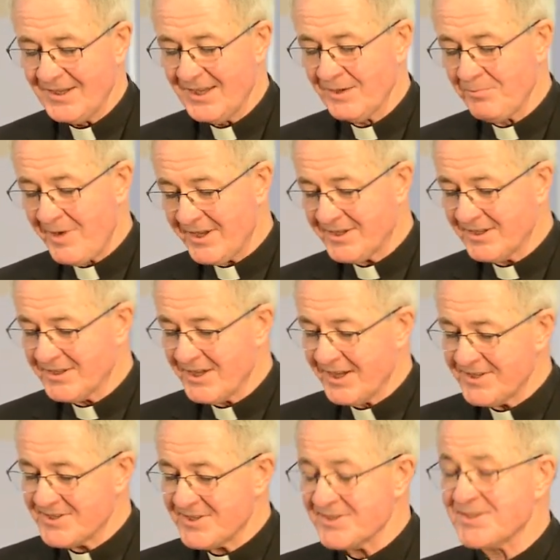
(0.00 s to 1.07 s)
and
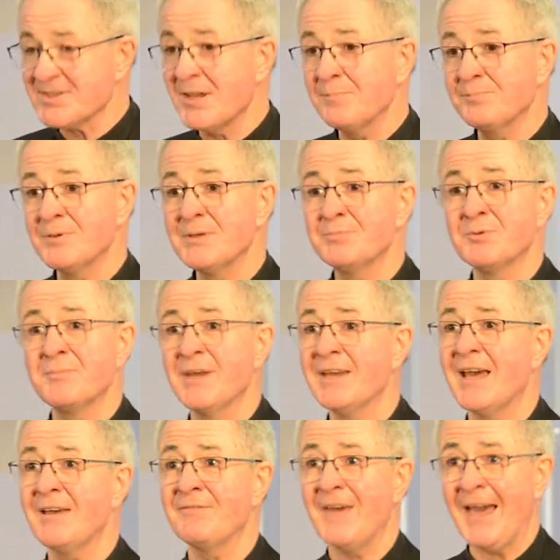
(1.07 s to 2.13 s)
recognize that some people may
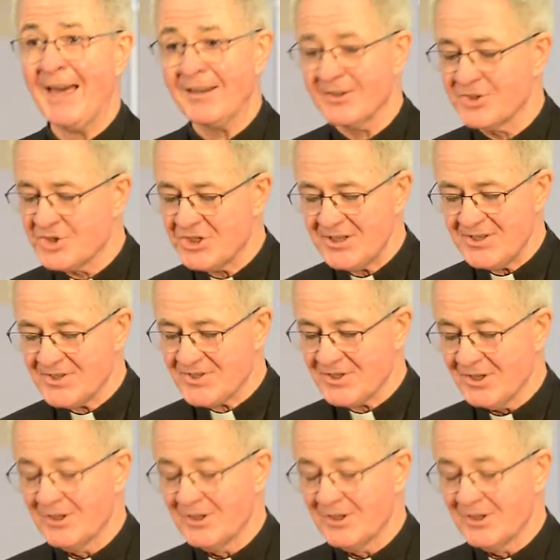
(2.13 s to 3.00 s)
have allergies